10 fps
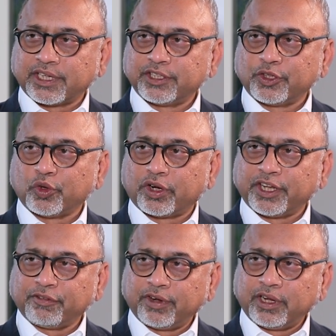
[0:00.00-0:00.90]
Either you are
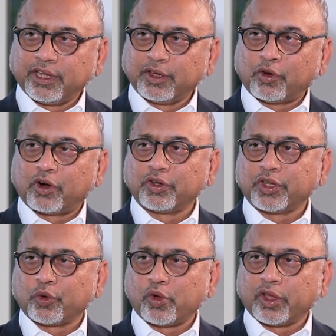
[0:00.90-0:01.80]
defending or
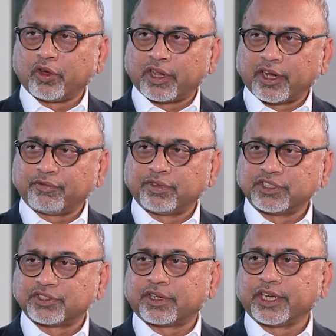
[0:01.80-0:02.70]
you're going on an
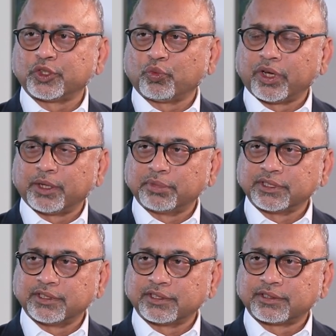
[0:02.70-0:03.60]
offense trying to win a
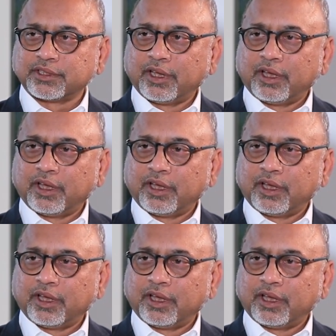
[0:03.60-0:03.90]
business.